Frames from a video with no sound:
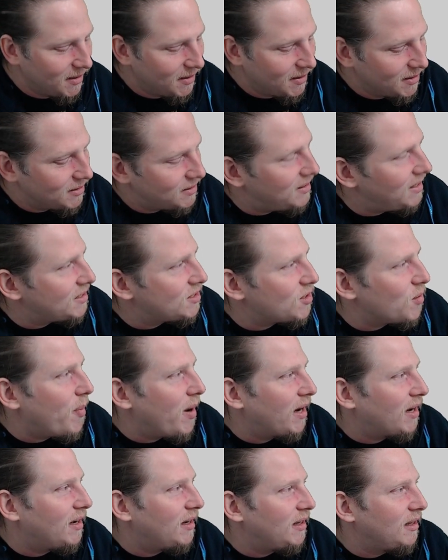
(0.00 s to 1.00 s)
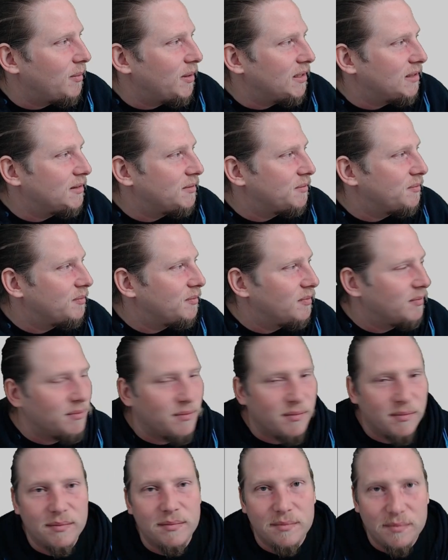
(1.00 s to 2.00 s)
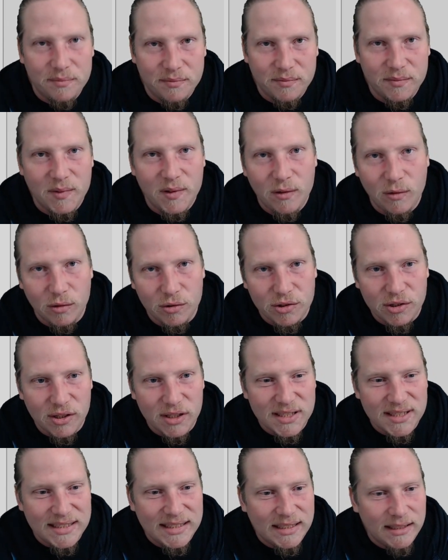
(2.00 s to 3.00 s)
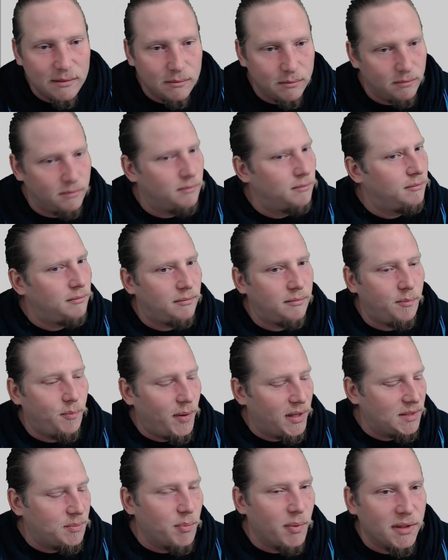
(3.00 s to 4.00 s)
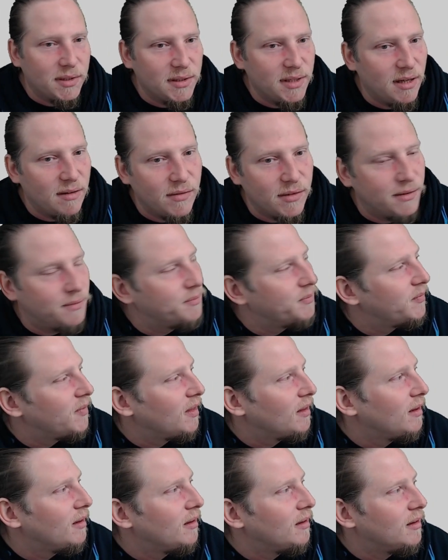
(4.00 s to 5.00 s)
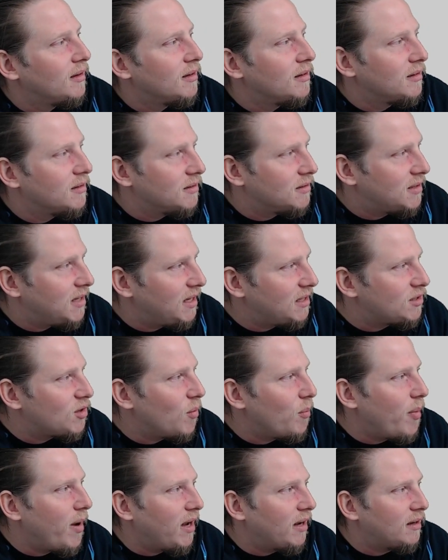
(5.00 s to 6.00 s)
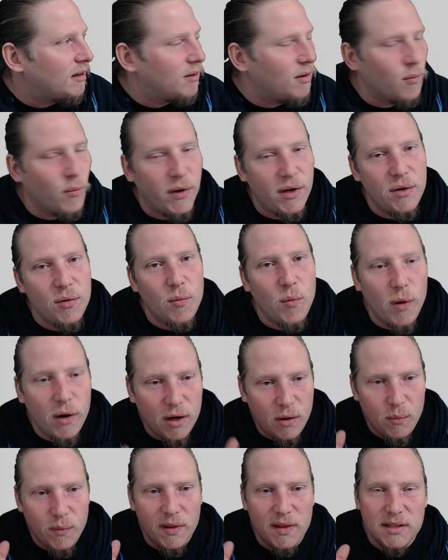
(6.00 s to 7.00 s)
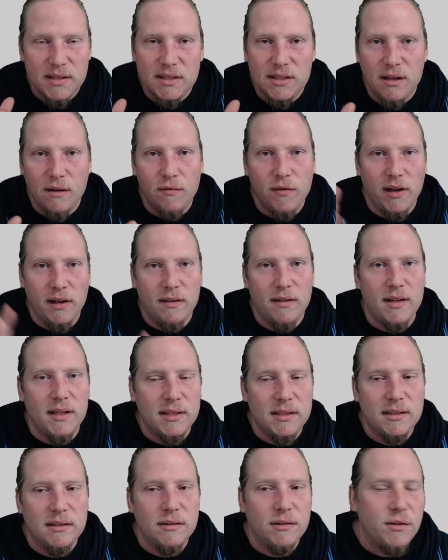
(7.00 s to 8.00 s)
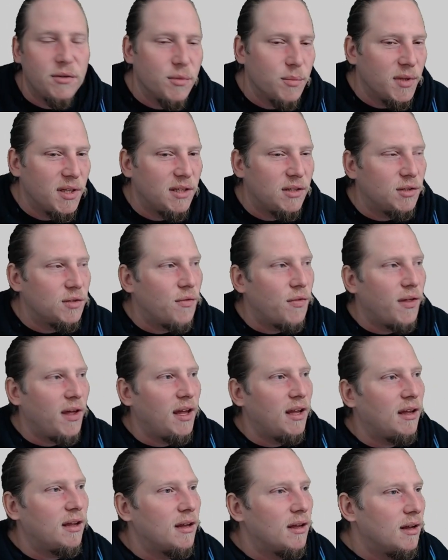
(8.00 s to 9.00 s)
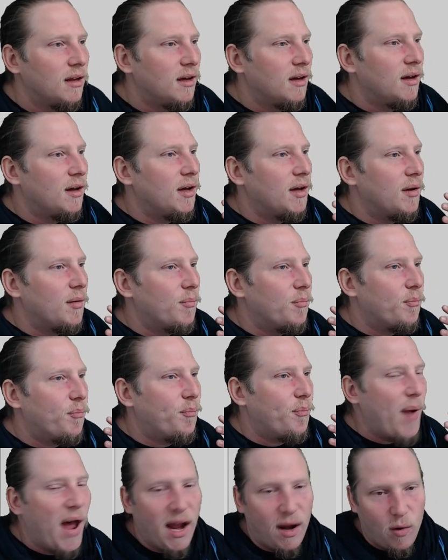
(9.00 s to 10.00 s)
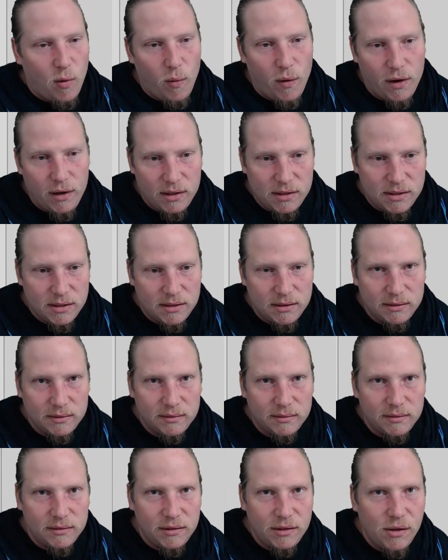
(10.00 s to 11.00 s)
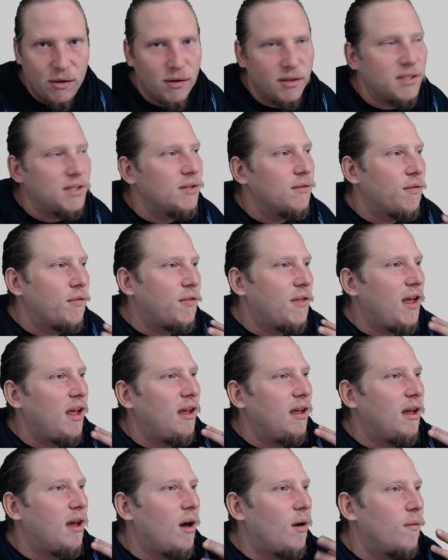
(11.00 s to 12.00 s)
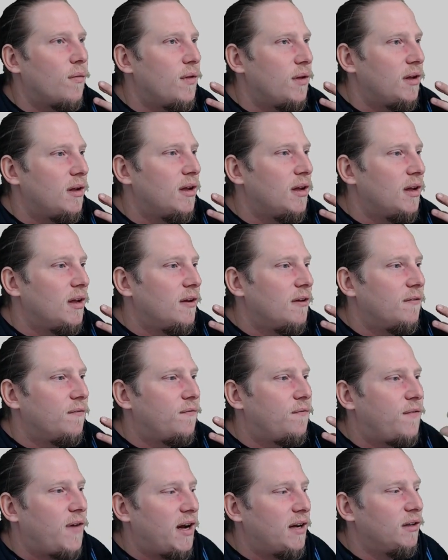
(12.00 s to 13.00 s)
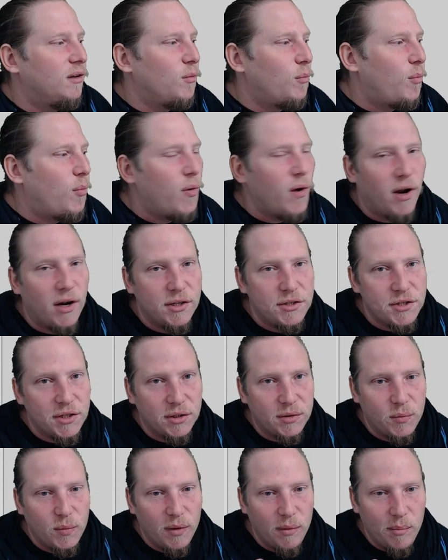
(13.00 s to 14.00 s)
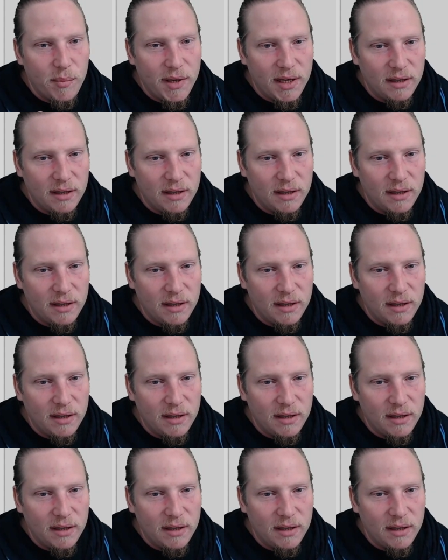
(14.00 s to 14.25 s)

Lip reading: So let's go back a little bit. Control C, best button ever. So let's go back, and when you're working with stuff like this, you need to think backwards. You need to think how the final project will be.